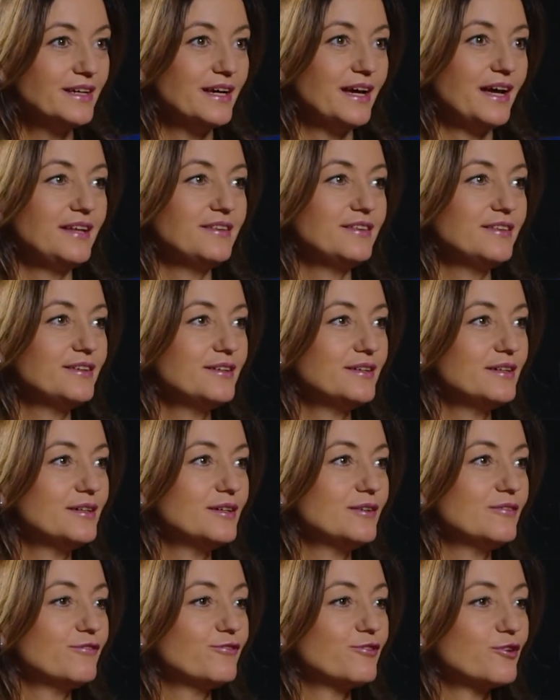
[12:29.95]
and
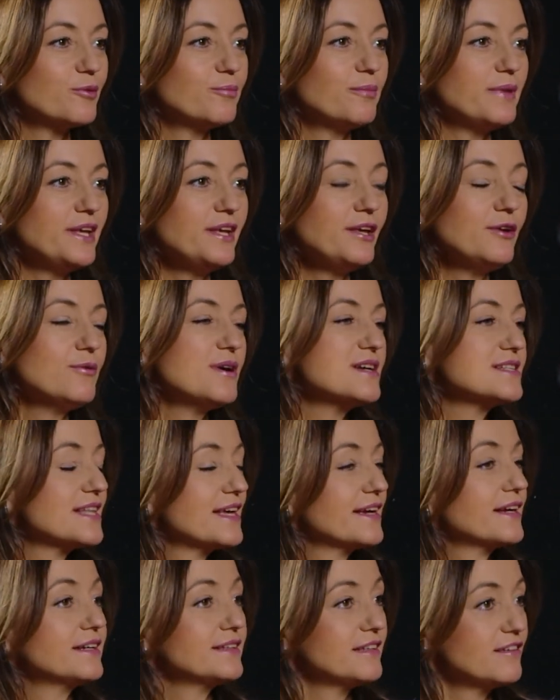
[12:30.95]
for me, he was
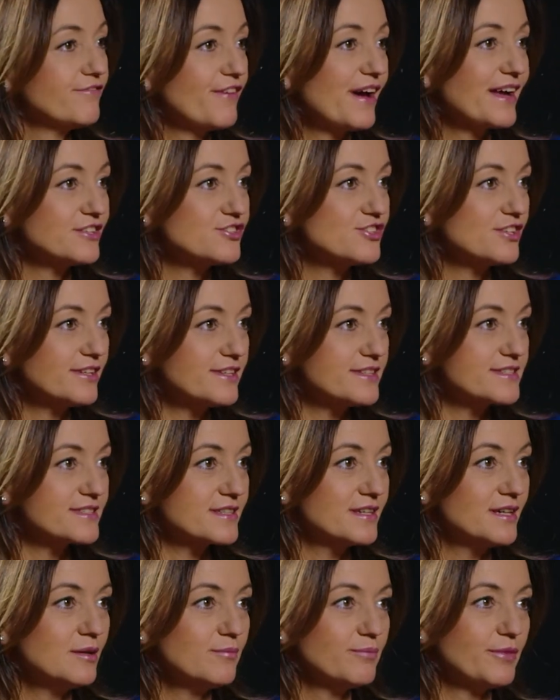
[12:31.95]
like an
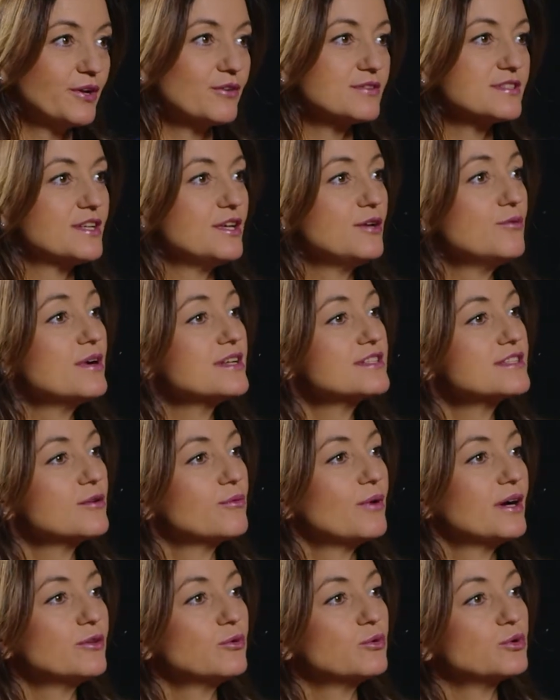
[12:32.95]
evangelist, because he was the
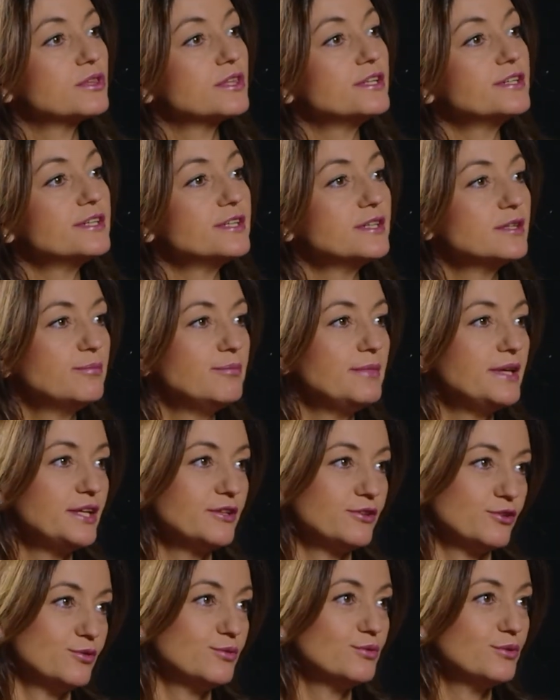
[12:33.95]
one who turned me
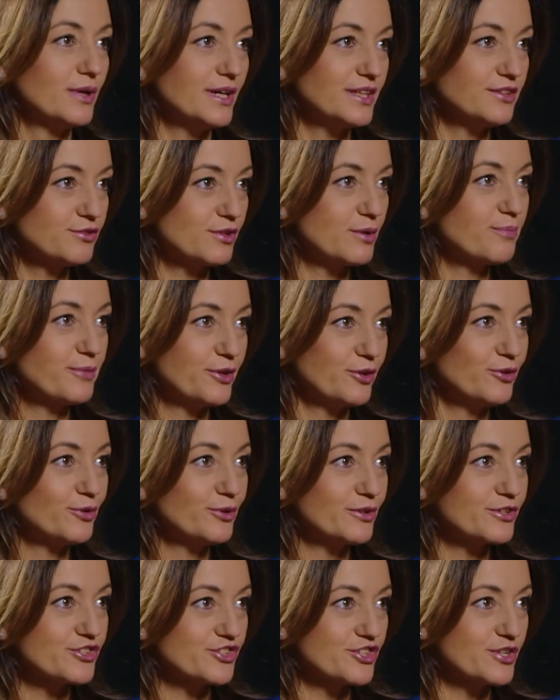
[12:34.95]
to
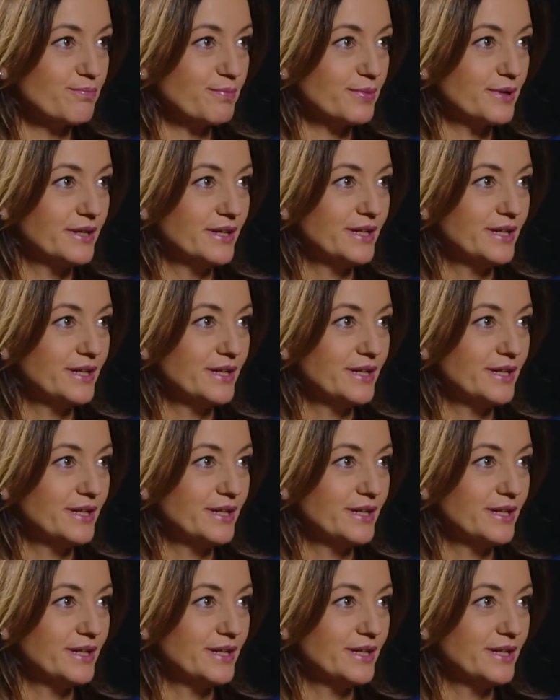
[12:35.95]
entrepreneurship.